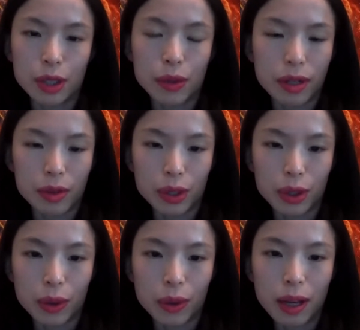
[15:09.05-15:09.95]

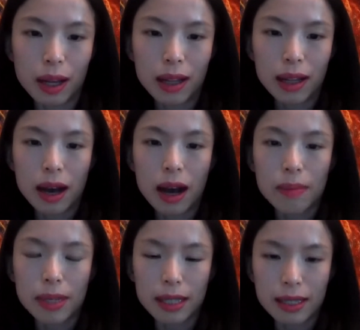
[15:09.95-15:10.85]
Toronto,
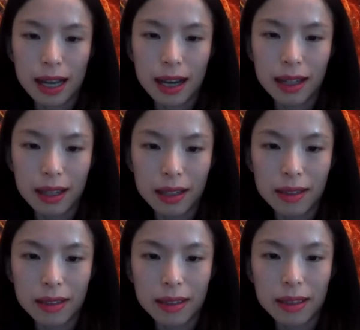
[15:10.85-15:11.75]
Mississauga